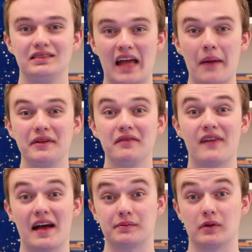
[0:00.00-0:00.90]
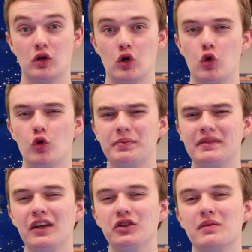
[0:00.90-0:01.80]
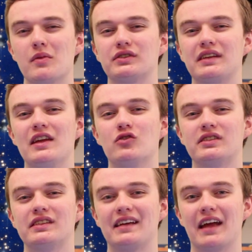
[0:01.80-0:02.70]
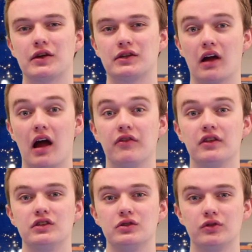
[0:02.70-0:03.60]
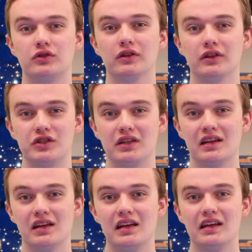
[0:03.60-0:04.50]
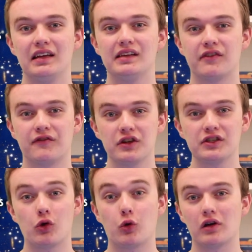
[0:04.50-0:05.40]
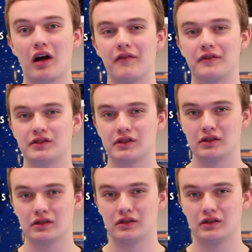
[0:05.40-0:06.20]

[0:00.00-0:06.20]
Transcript: Captain Phasma, who is potentially the most interesting character of the new trilogy, is a First Order officer